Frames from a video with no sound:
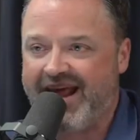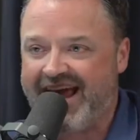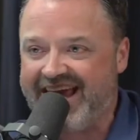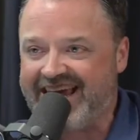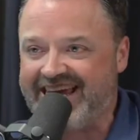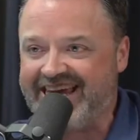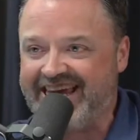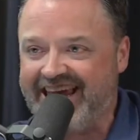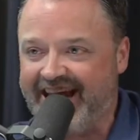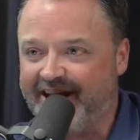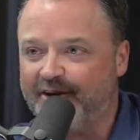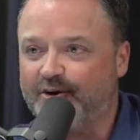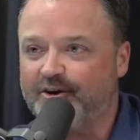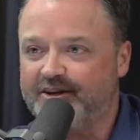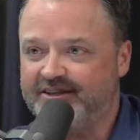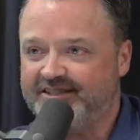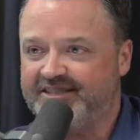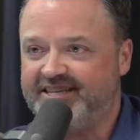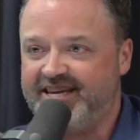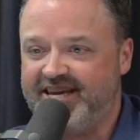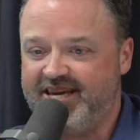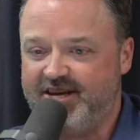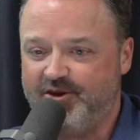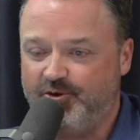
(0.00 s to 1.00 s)
i
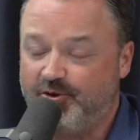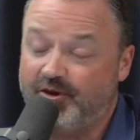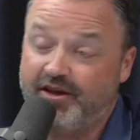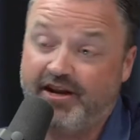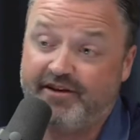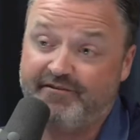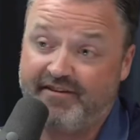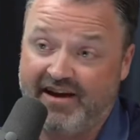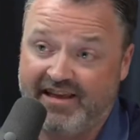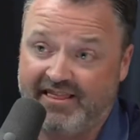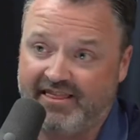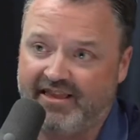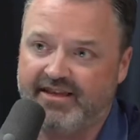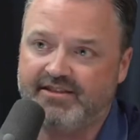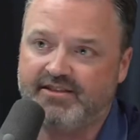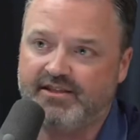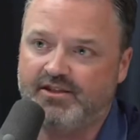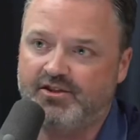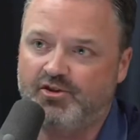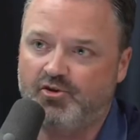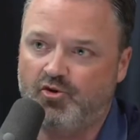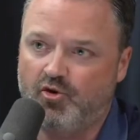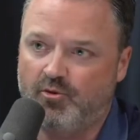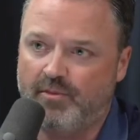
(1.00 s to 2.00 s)
guarantee you that if i
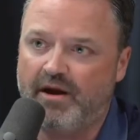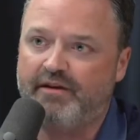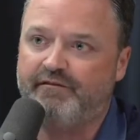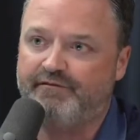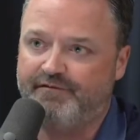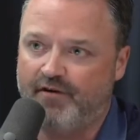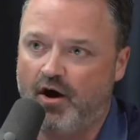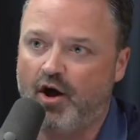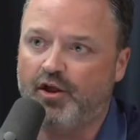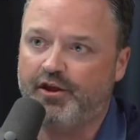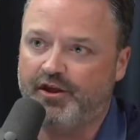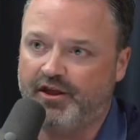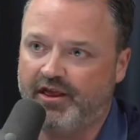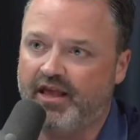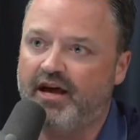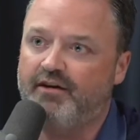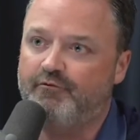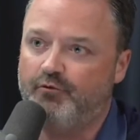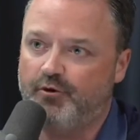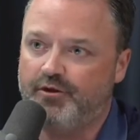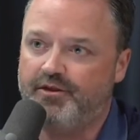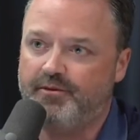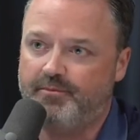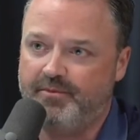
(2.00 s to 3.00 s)
listen to him i'd fall in
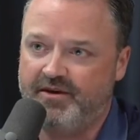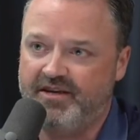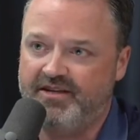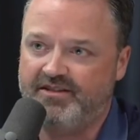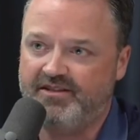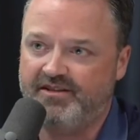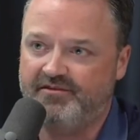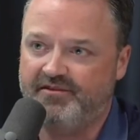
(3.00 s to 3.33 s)
love with a piece